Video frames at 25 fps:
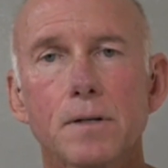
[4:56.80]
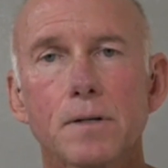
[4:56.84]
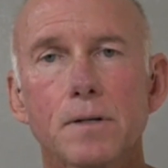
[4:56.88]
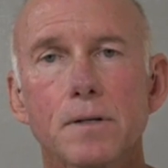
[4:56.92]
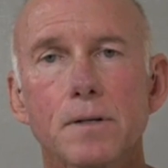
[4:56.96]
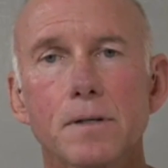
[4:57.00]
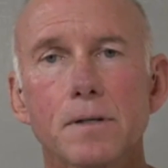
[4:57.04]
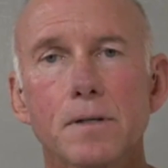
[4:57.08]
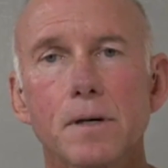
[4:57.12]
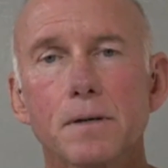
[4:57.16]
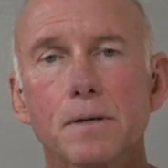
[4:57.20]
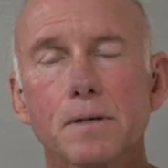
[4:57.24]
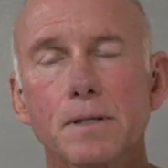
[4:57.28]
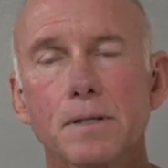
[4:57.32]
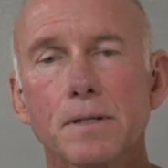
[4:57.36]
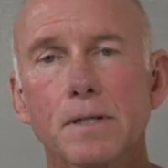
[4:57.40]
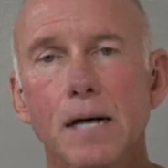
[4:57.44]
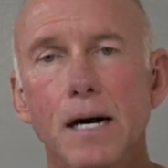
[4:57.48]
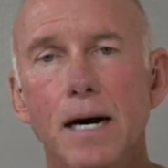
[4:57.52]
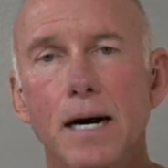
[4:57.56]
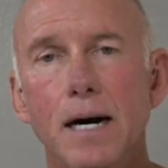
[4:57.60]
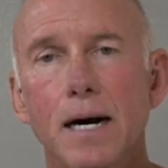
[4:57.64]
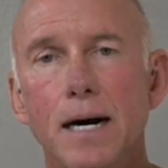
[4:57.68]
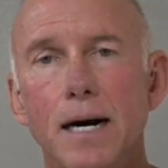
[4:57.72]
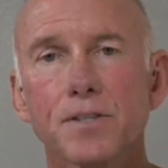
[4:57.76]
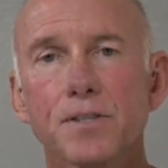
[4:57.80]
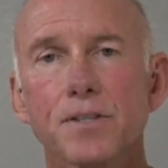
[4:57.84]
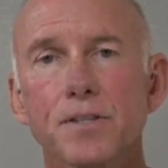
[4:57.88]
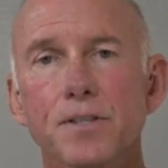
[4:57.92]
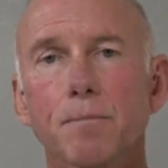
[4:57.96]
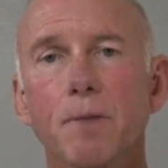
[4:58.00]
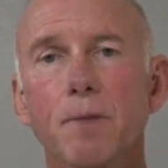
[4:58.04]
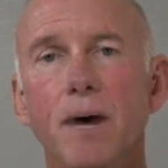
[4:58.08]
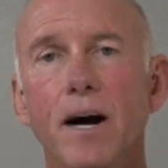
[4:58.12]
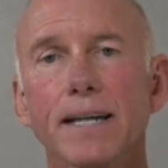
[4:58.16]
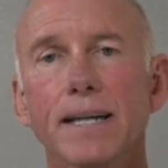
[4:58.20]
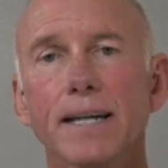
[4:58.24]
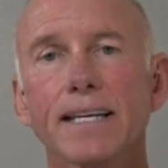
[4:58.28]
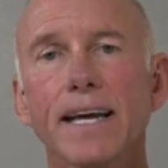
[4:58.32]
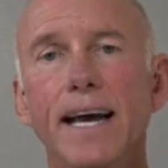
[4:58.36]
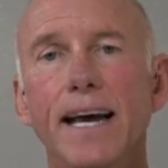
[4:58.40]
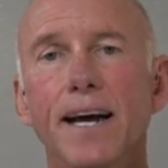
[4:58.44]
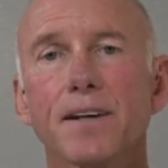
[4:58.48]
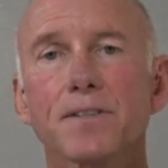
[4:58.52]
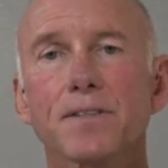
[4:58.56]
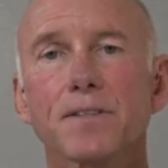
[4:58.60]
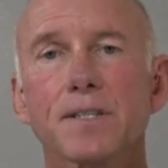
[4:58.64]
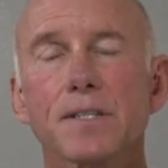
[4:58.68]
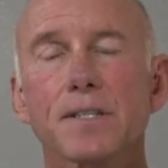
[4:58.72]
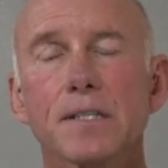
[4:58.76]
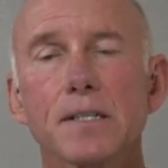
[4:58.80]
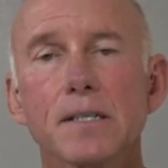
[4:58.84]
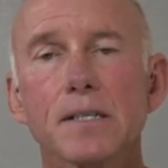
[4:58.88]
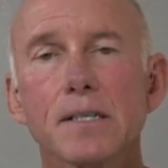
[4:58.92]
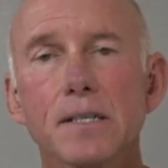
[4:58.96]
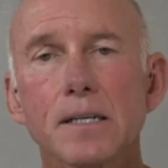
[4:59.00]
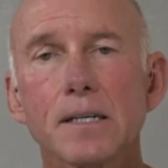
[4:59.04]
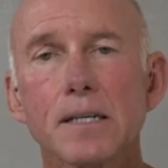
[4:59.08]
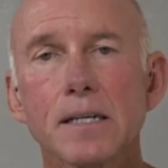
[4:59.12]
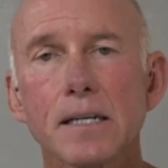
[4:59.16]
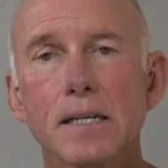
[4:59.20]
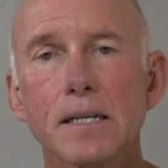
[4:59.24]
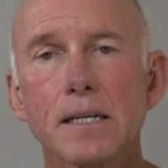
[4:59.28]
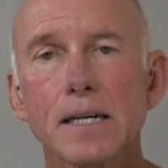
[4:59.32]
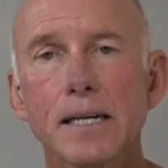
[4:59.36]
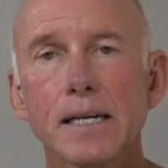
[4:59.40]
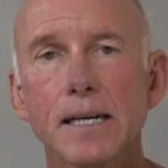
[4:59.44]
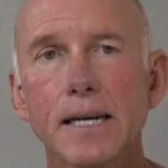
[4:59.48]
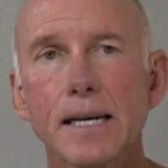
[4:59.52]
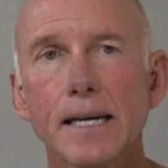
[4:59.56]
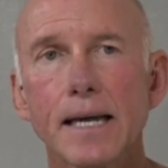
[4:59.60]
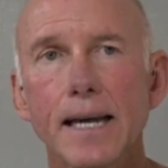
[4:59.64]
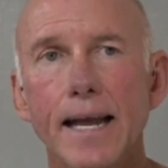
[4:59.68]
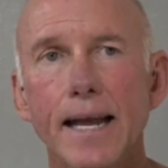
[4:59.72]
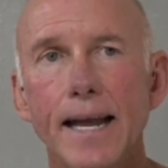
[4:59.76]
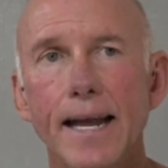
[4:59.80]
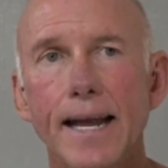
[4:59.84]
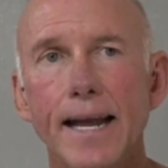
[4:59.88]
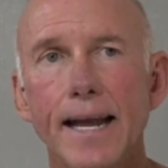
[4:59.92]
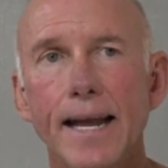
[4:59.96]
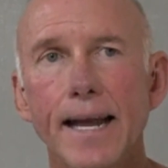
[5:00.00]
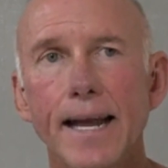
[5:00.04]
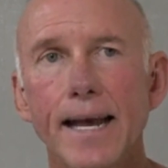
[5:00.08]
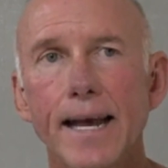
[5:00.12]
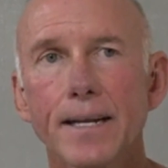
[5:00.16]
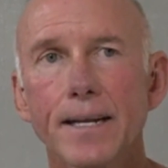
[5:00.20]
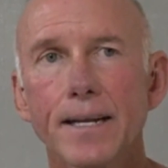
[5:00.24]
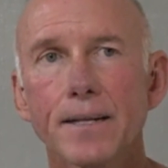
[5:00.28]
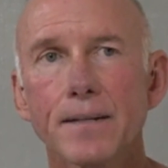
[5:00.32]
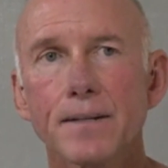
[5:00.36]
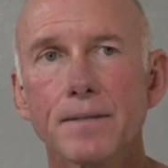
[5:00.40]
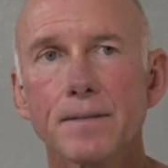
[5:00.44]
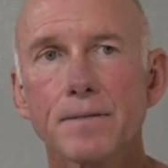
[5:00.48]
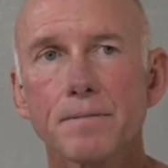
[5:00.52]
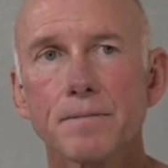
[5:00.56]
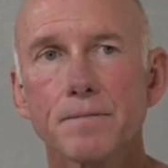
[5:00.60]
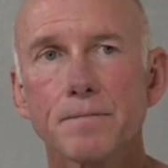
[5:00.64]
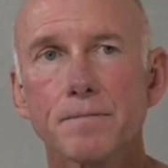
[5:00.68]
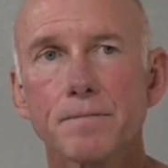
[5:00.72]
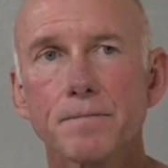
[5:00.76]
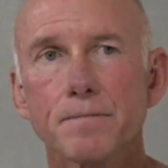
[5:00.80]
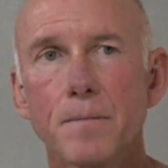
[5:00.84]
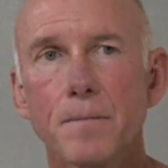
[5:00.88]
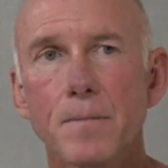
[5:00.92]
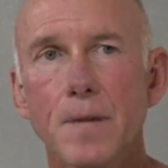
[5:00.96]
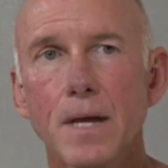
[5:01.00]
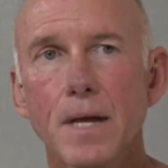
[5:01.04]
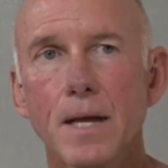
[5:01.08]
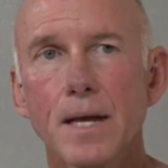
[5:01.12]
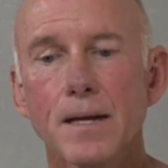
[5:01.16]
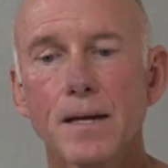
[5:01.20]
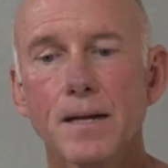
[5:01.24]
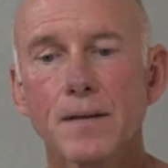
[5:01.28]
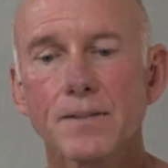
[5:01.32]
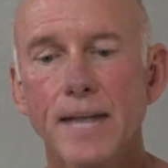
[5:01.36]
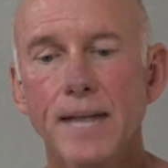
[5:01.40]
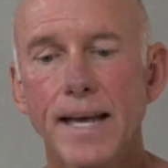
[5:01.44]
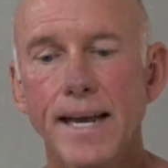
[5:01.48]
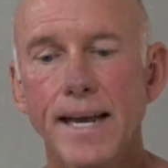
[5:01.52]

cases or podcasts. And to answer that